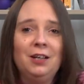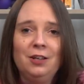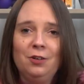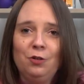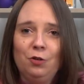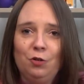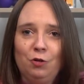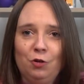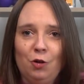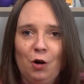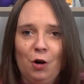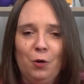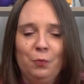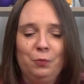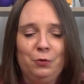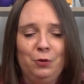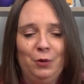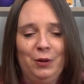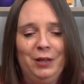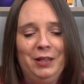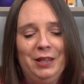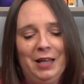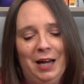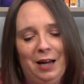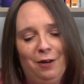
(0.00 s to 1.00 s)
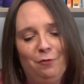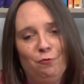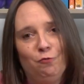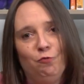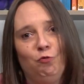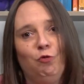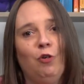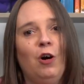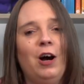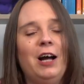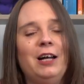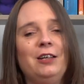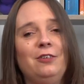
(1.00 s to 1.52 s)
Stop doing that.
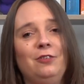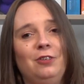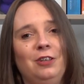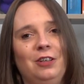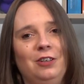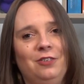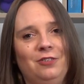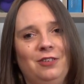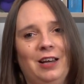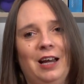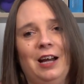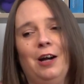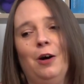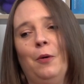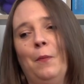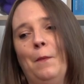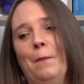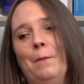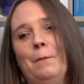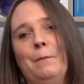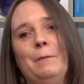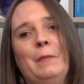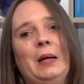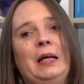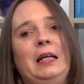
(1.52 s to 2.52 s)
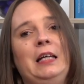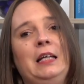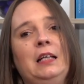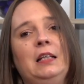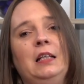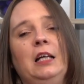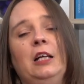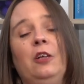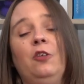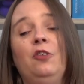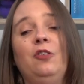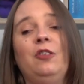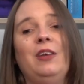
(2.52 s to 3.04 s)
Write it down. Make
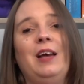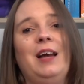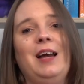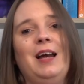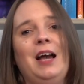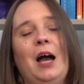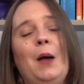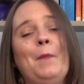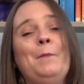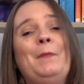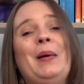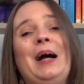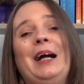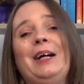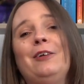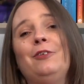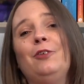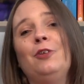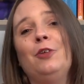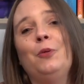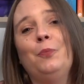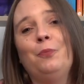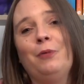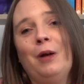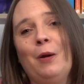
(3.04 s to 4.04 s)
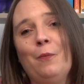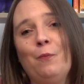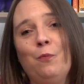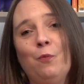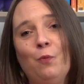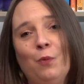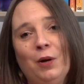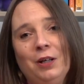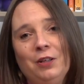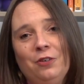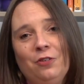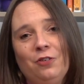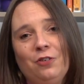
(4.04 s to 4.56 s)
lists. And back to the prep
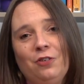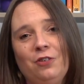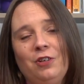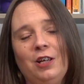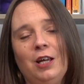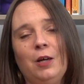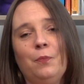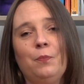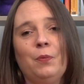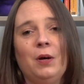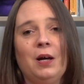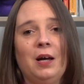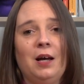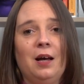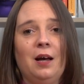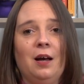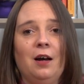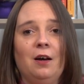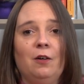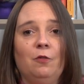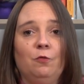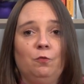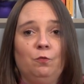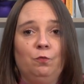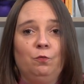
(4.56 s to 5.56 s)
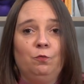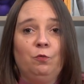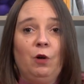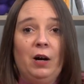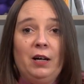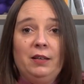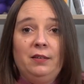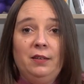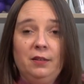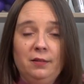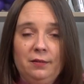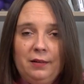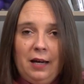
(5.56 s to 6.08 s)
once tip,
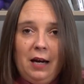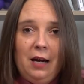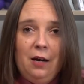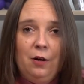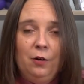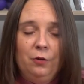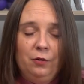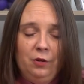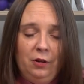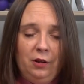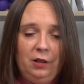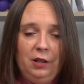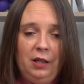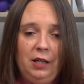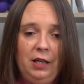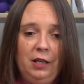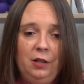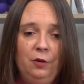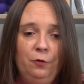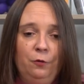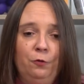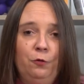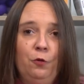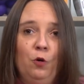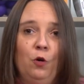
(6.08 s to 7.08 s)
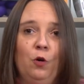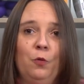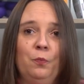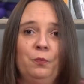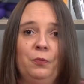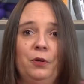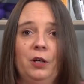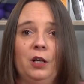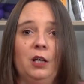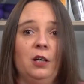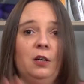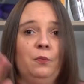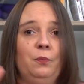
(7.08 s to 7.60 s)
write it down in a form
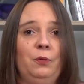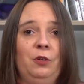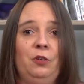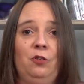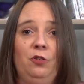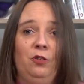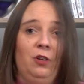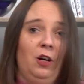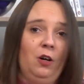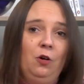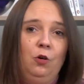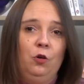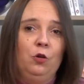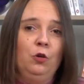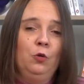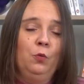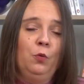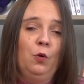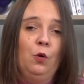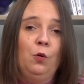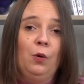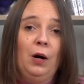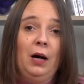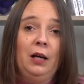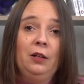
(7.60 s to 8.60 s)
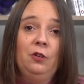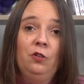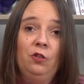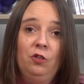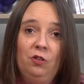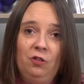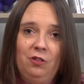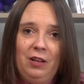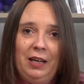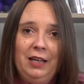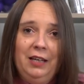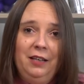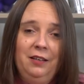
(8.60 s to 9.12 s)
that can be stuck on the wall and
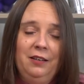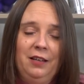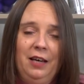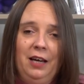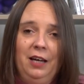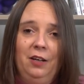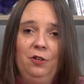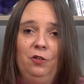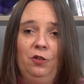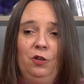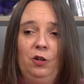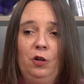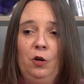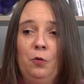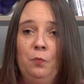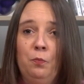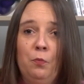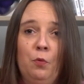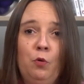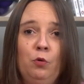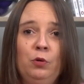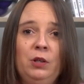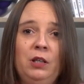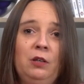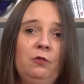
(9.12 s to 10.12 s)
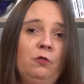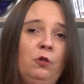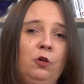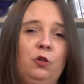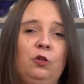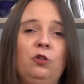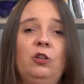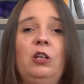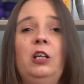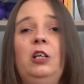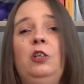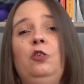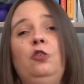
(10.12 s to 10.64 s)
stay there. So your morning
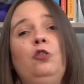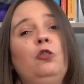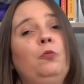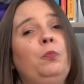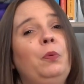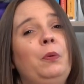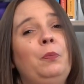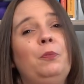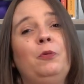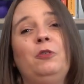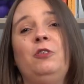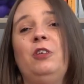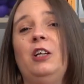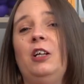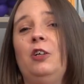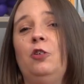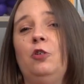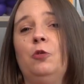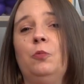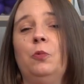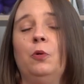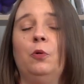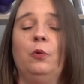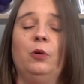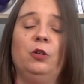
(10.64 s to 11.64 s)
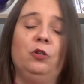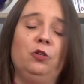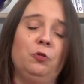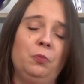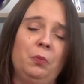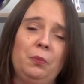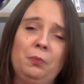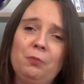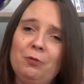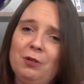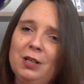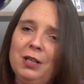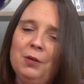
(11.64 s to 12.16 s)
routine should be predictable. It should
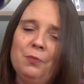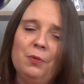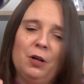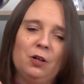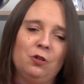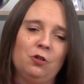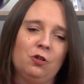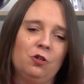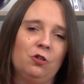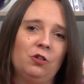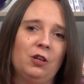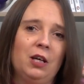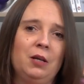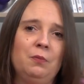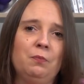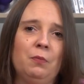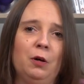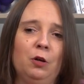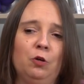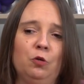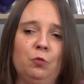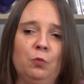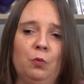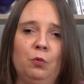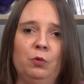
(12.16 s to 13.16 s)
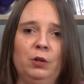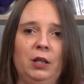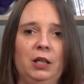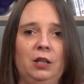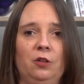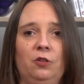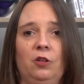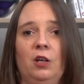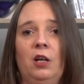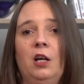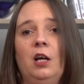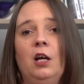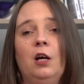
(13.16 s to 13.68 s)
be pretty much the same most
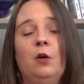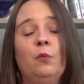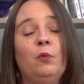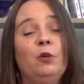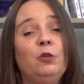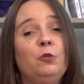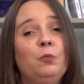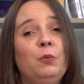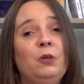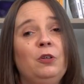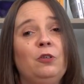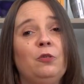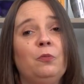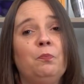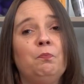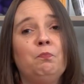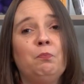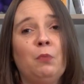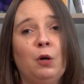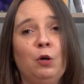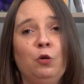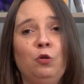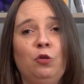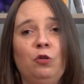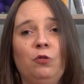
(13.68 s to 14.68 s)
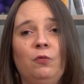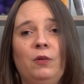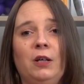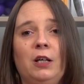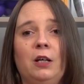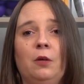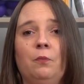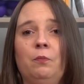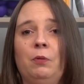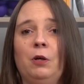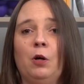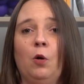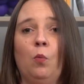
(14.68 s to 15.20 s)
mornings, which means that most of it
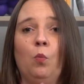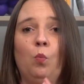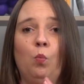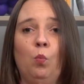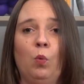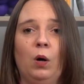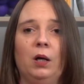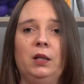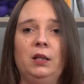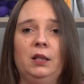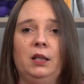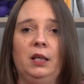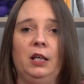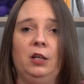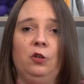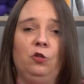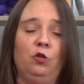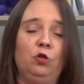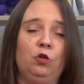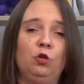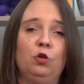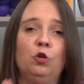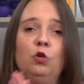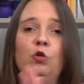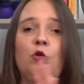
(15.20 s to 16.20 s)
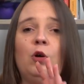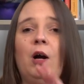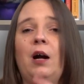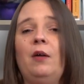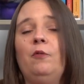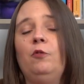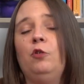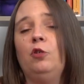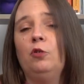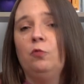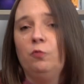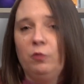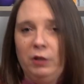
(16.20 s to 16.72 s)
can be on one list. You're not
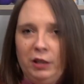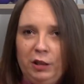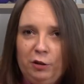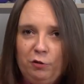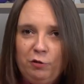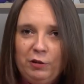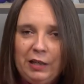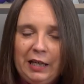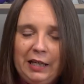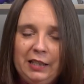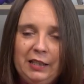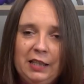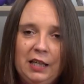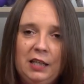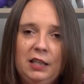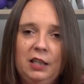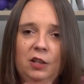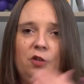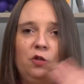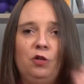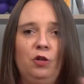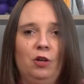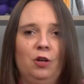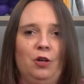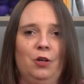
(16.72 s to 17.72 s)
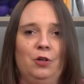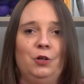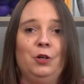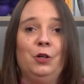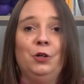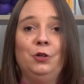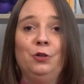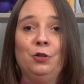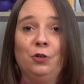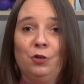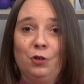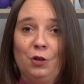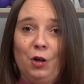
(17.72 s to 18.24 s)
having to recreate that list. You
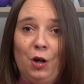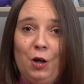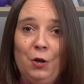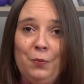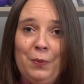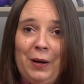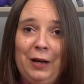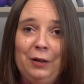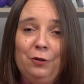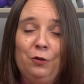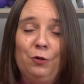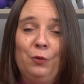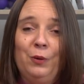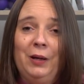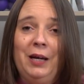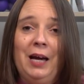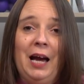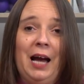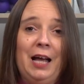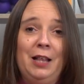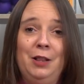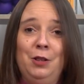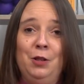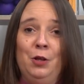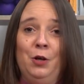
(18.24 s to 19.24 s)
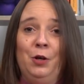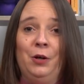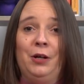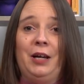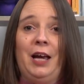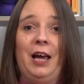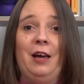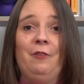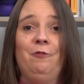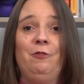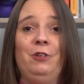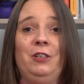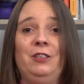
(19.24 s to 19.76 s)
can just go back to it and look
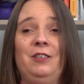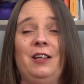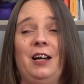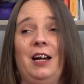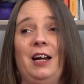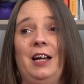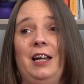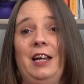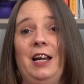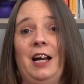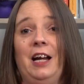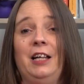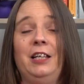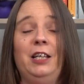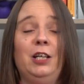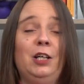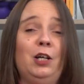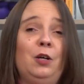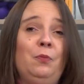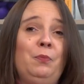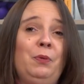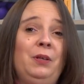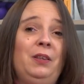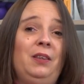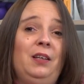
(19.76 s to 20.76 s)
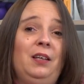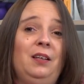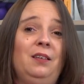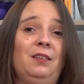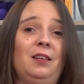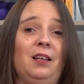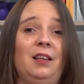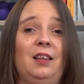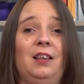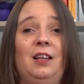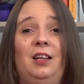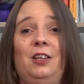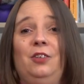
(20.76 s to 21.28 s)
every day. And it can be things
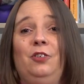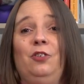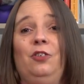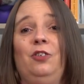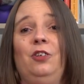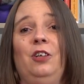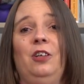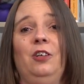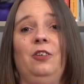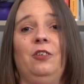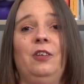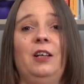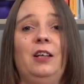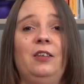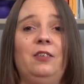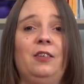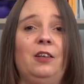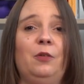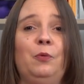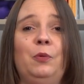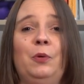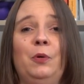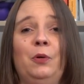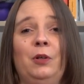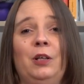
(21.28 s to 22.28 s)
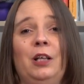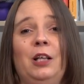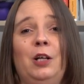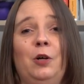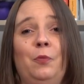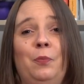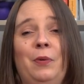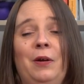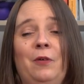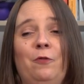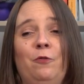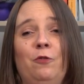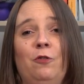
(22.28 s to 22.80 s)
like lunches. Let's say we want a little
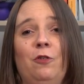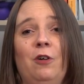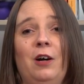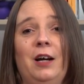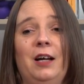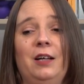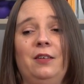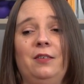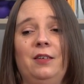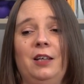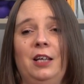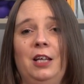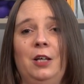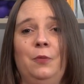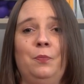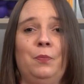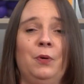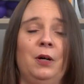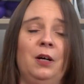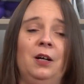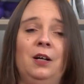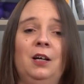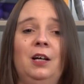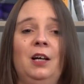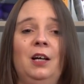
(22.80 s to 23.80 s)
bit of variety, but